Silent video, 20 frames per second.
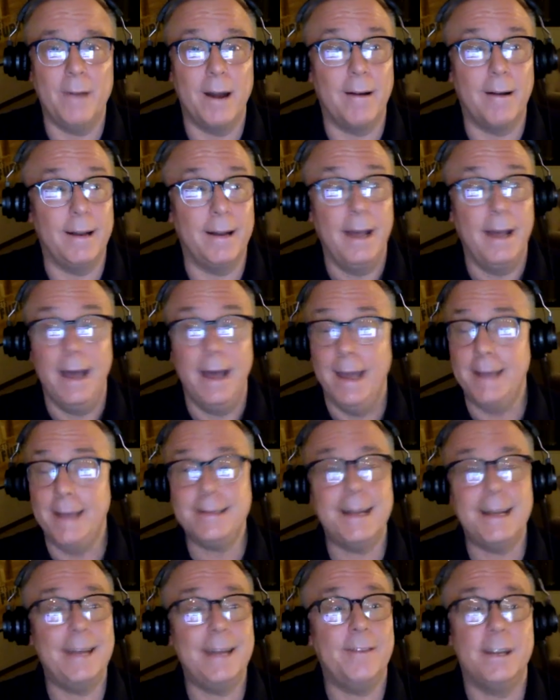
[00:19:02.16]
And he's
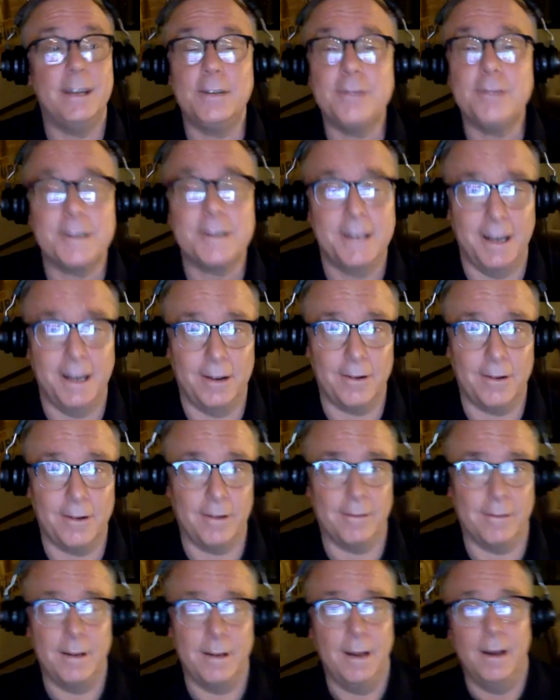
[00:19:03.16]
not even interested in
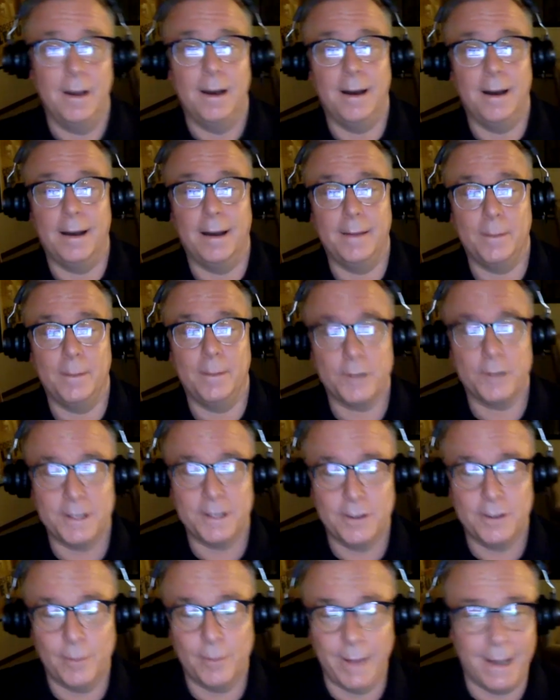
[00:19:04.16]
her, in the Marissa
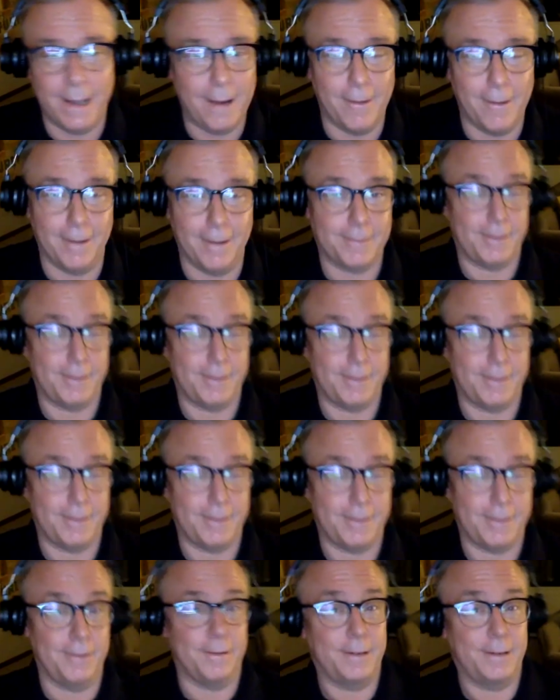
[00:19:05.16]
Tomei character,
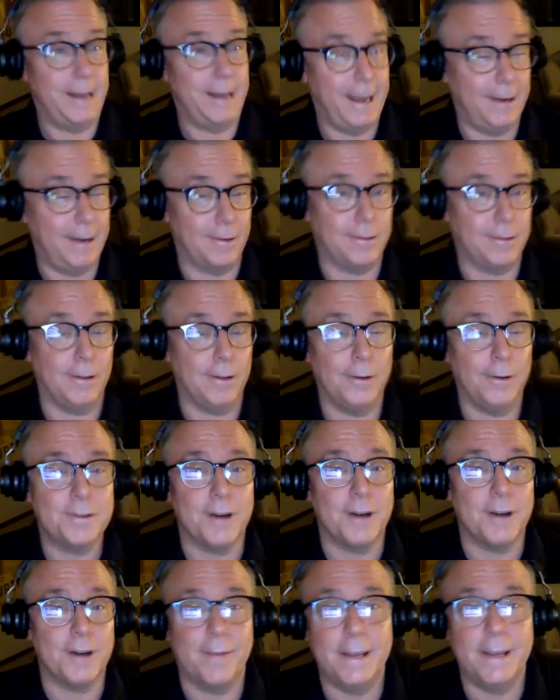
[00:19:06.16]
taking her clothes
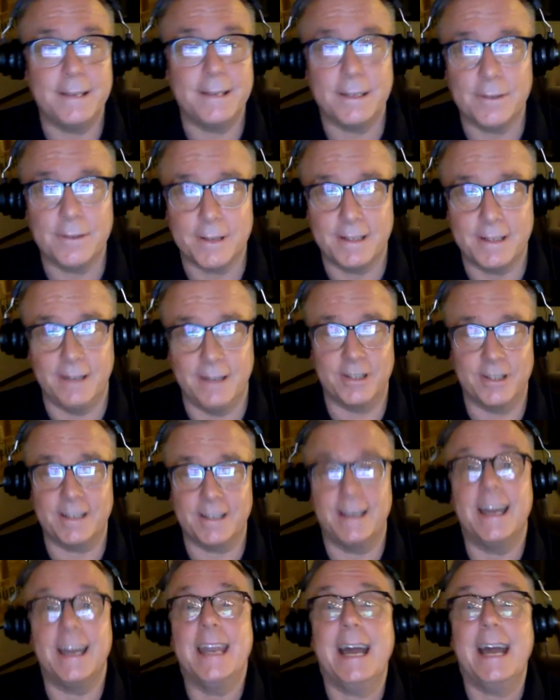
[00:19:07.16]
off. He's interested in just
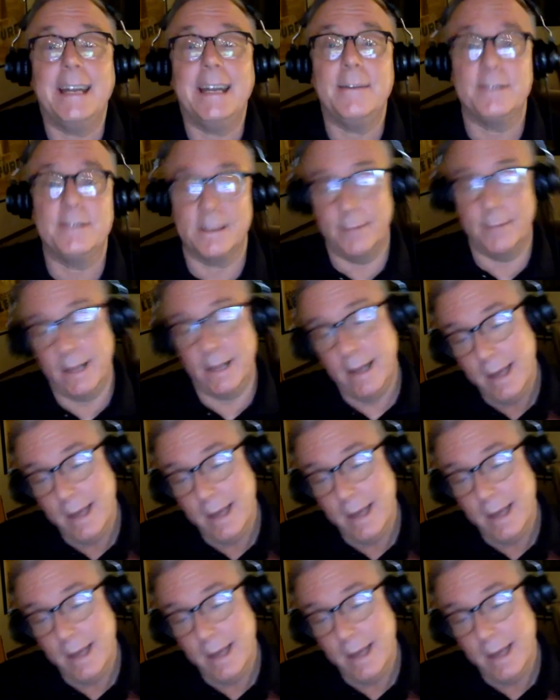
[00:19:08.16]
connecting with somebody.